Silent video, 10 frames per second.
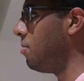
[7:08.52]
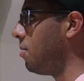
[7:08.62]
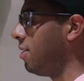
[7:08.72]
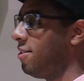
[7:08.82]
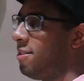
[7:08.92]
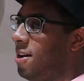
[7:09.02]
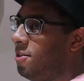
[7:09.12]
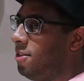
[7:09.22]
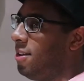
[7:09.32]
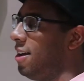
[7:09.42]
went to
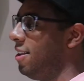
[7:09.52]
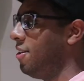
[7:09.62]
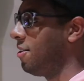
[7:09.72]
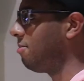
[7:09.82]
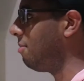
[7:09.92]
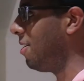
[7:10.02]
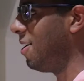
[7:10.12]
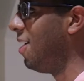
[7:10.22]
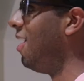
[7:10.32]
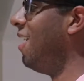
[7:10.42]
town on that, and I
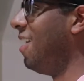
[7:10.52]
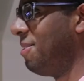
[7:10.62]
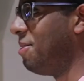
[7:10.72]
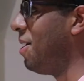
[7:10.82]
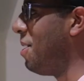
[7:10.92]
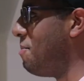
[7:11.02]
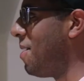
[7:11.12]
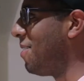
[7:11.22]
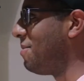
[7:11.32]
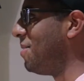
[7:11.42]

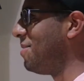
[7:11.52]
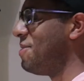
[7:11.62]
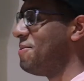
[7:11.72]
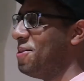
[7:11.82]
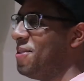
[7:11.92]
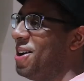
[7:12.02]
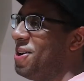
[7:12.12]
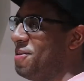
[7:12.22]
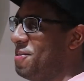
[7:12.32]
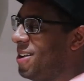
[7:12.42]
embarrassed myself on the way
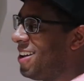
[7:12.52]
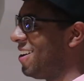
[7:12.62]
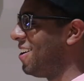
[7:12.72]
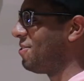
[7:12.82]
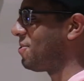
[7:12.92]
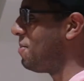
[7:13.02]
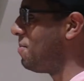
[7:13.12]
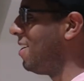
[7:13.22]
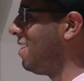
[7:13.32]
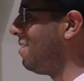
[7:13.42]
home a bit. It's got a
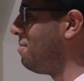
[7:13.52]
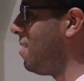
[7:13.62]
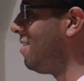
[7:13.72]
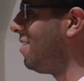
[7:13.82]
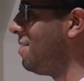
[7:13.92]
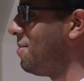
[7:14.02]
bit messy.